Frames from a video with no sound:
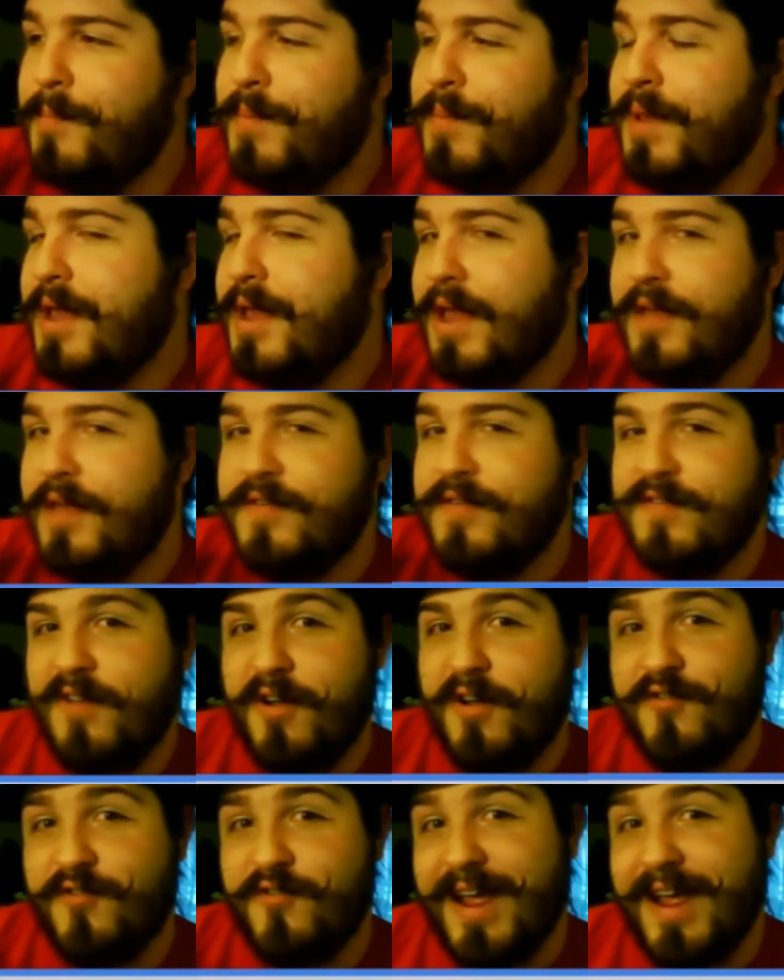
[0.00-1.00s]
Being a
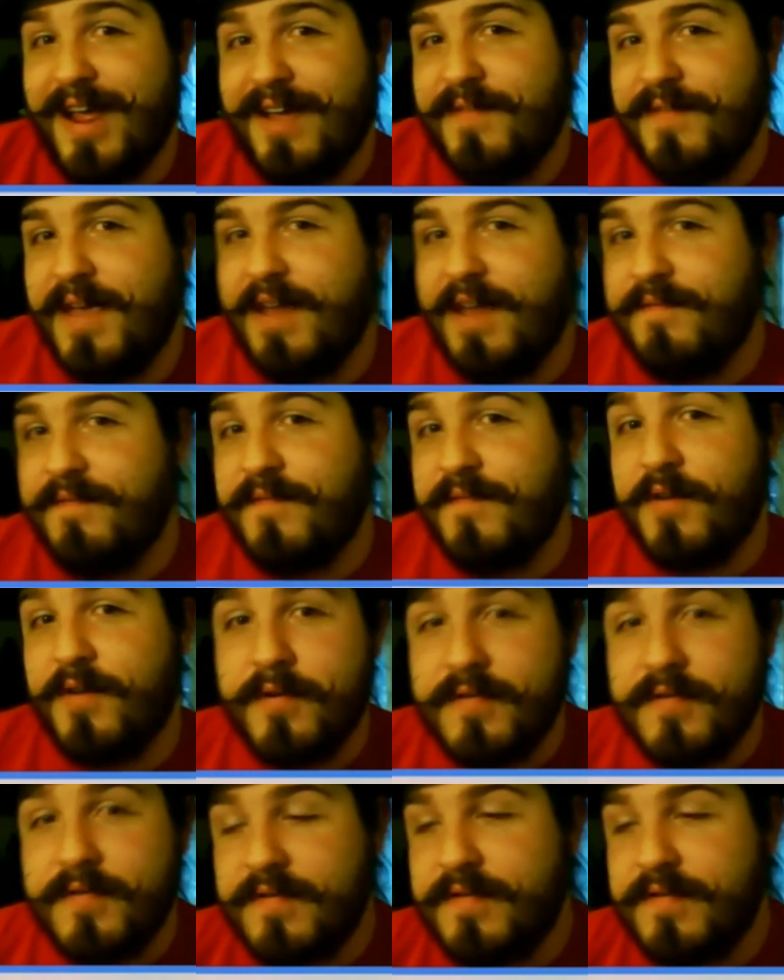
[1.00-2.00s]
Star Trek fan
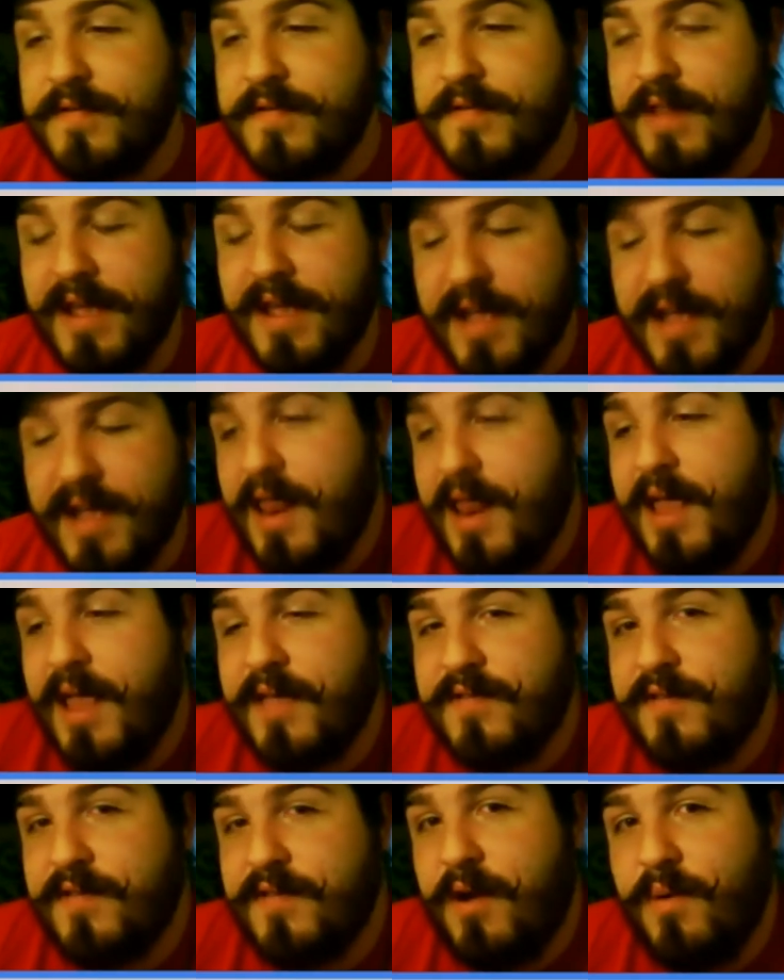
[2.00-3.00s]
first, like I
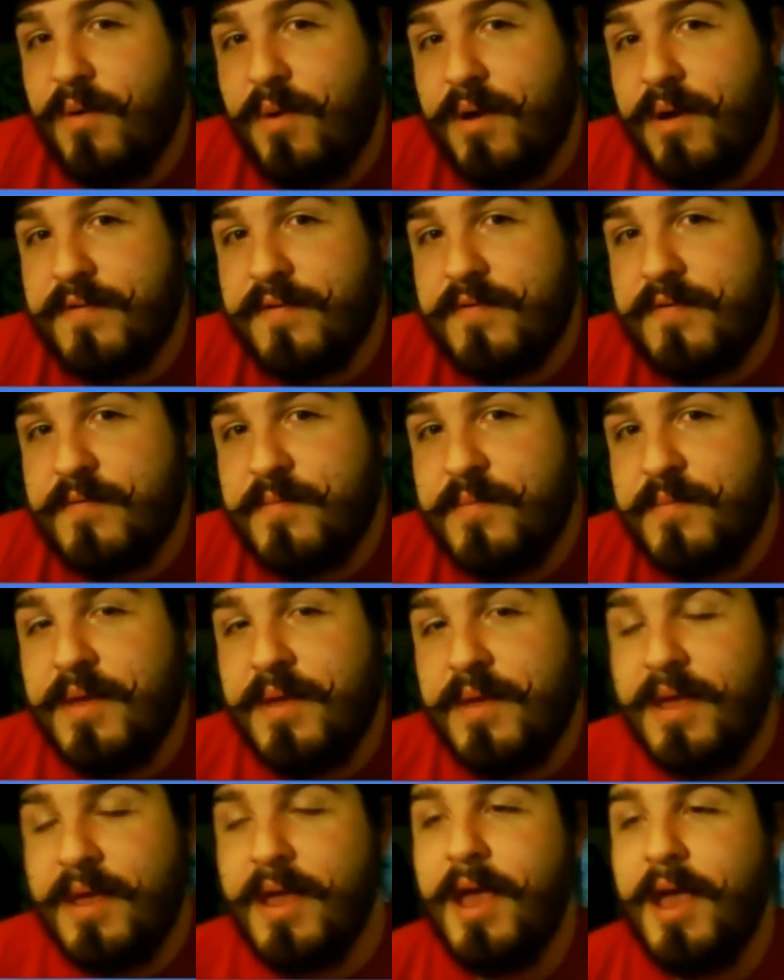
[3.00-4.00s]
like Star Wars,
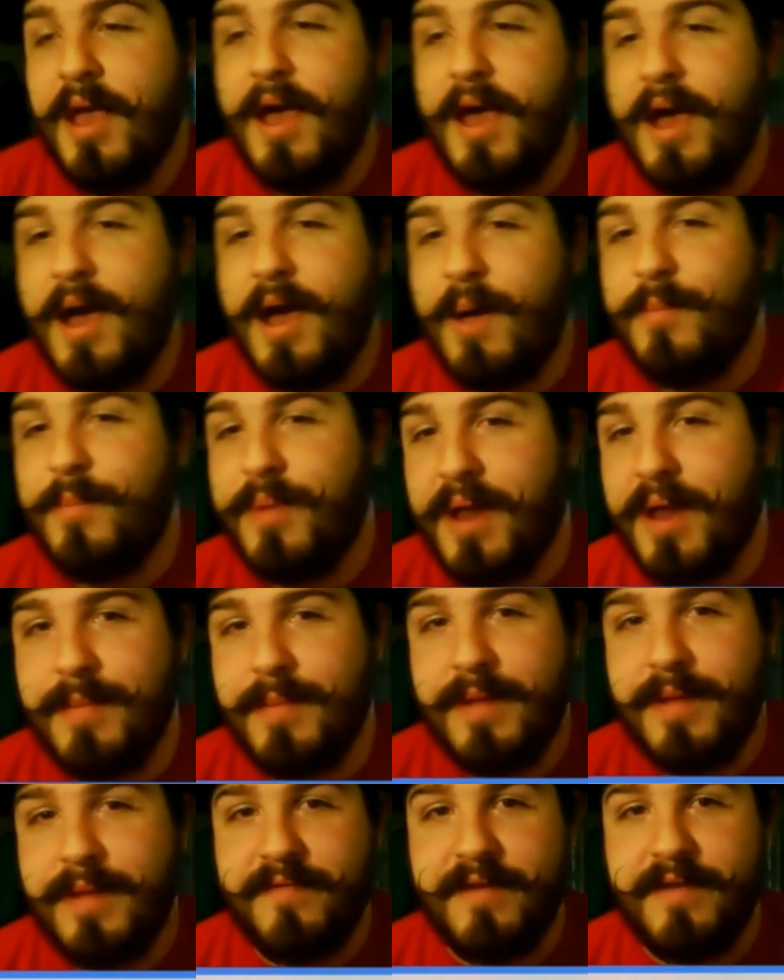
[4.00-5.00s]
but
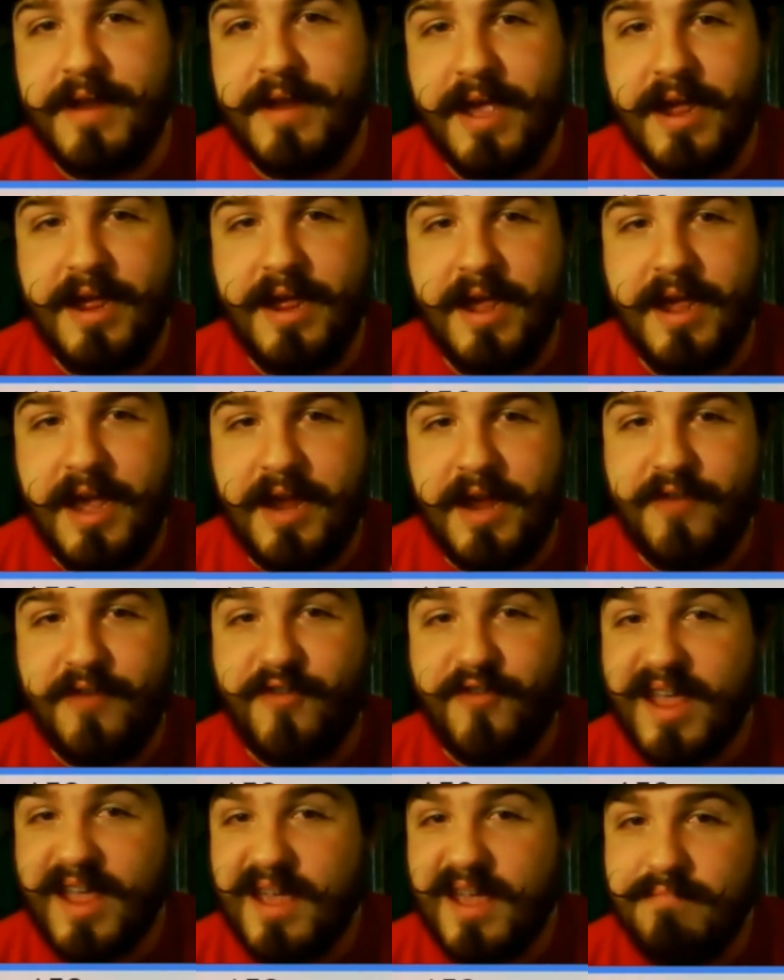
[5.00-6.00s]
I'm definitely a
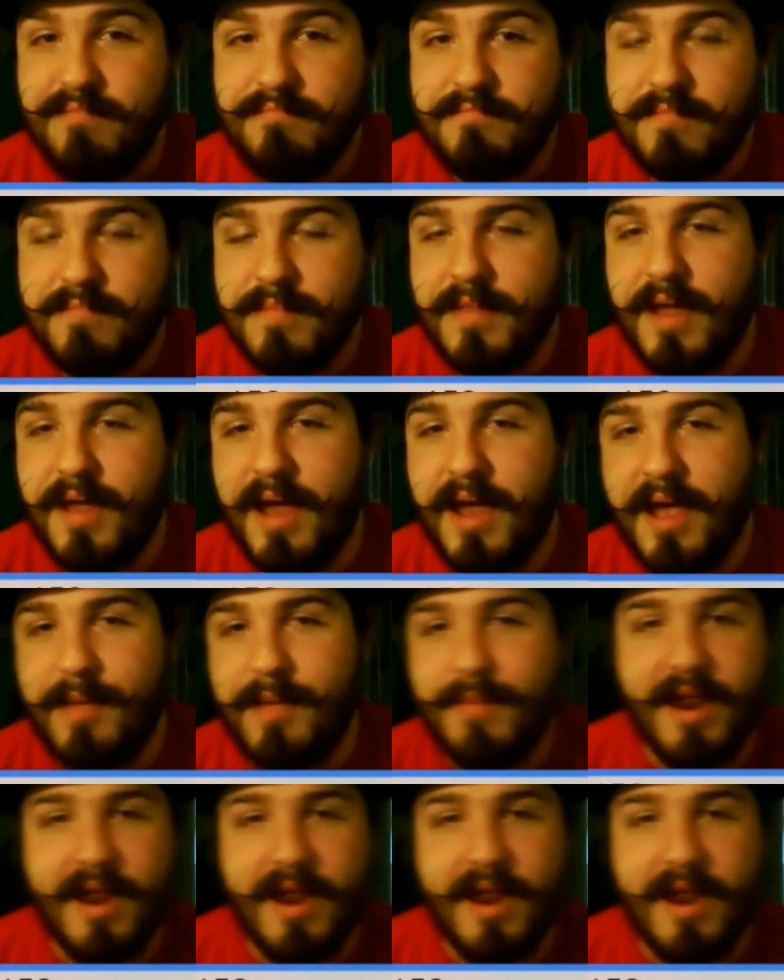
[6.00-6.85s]
Trekkie. I am not